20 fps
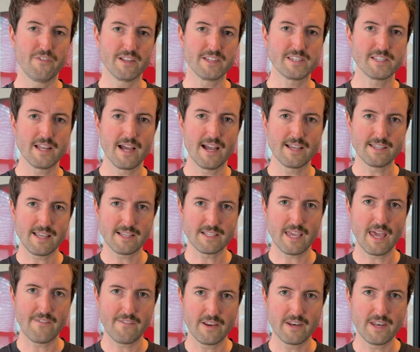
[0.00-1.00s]
Fits nice, has
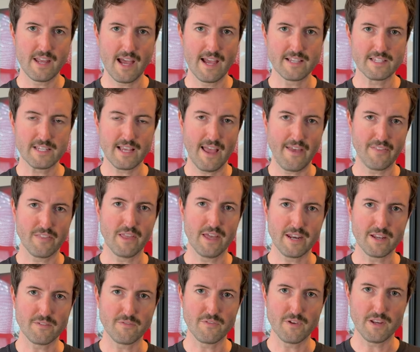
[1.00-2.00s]
kind of a nice
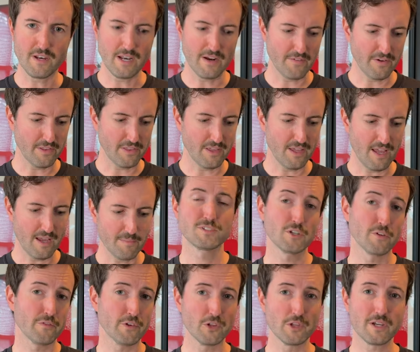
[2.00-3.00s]
athletic fit and everything.
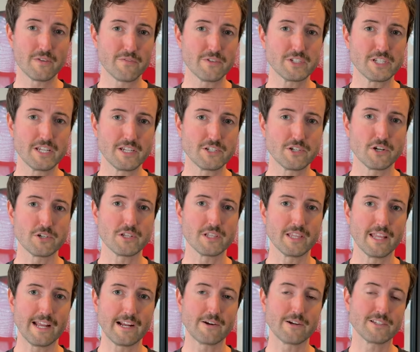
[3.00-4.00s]
So if you're looking for t-shirts
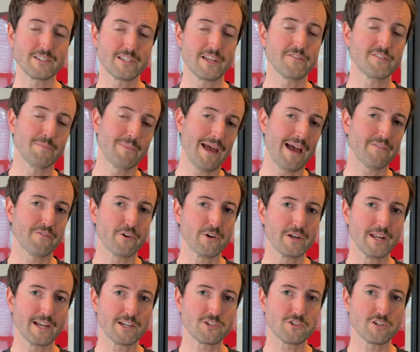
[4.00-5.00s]
and layering stuff to pack for your
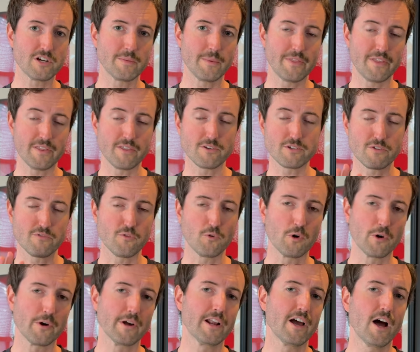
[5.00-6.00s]
next trip, I think those are
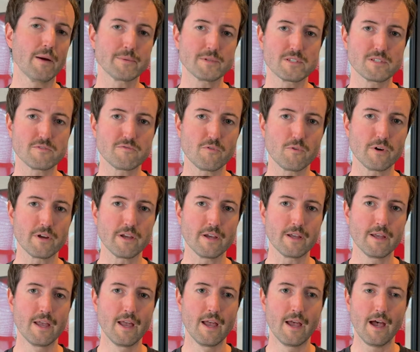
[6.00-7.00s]
four great options for
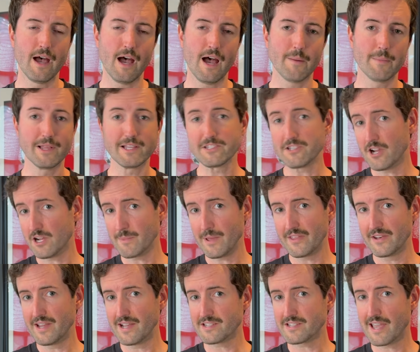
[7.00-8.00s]
you. But let's talk about
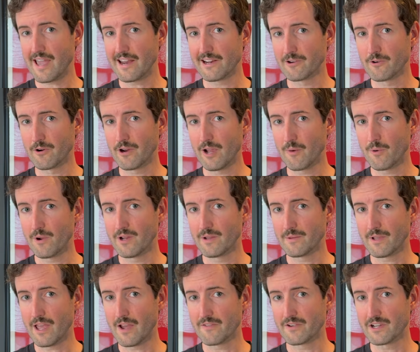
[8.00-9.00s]
the next category I wanted
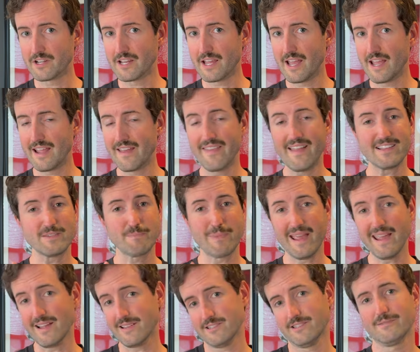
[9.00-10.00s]
to cover today, and that's
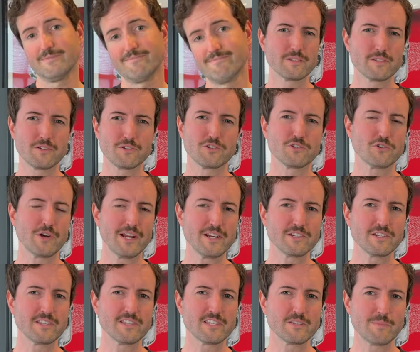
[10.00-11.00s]
pants. So
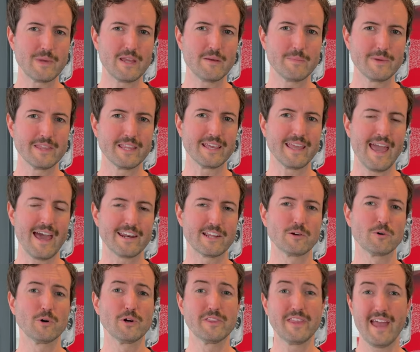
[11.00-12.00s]
strangely, this may have been the
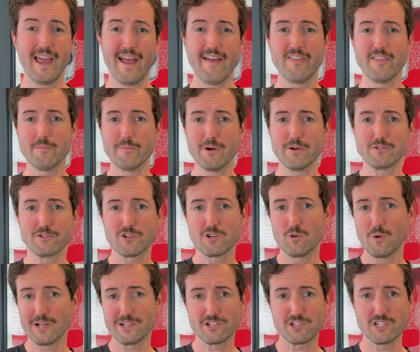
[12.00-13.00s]
category that I had the most
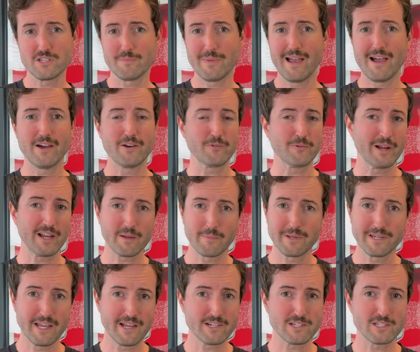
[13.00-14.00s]
questions about and
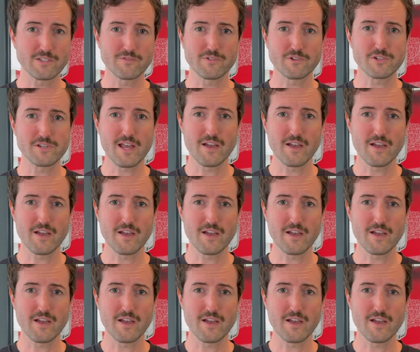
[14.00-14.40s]
recommendations for